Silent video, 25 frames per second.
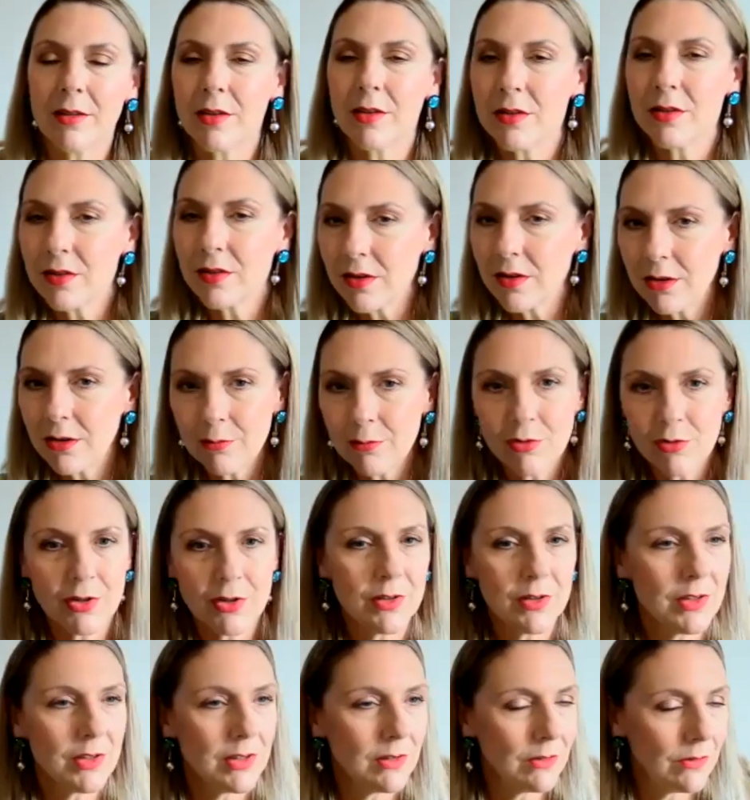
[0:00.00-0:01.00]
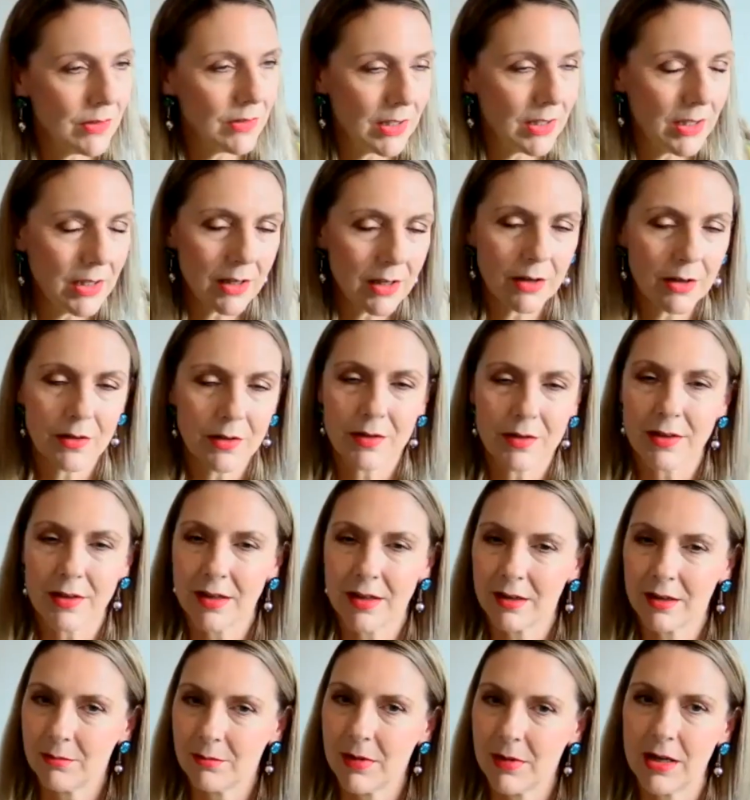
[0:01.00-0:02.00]
to sculptures to videos to
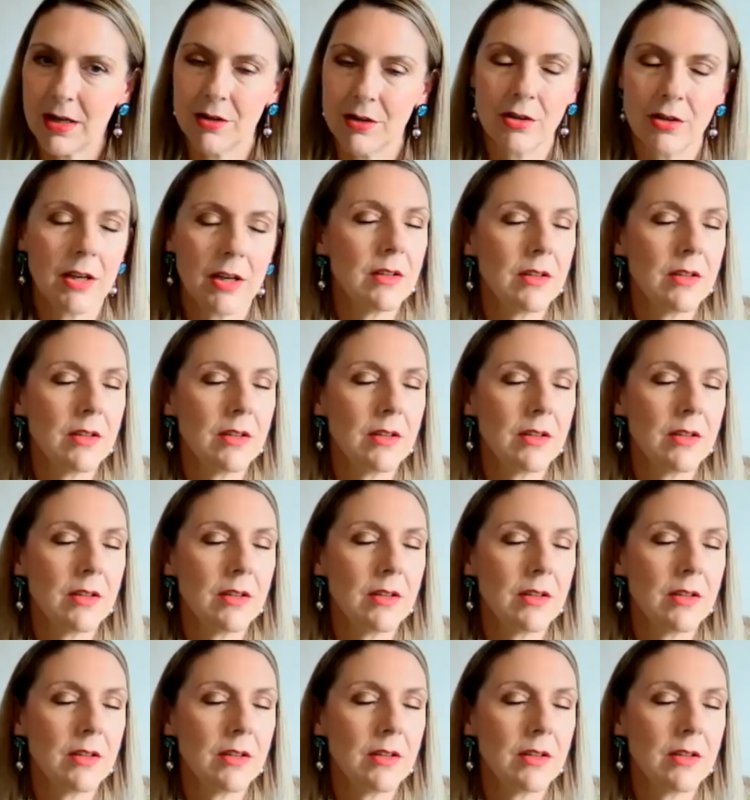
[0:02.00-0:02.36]
animation.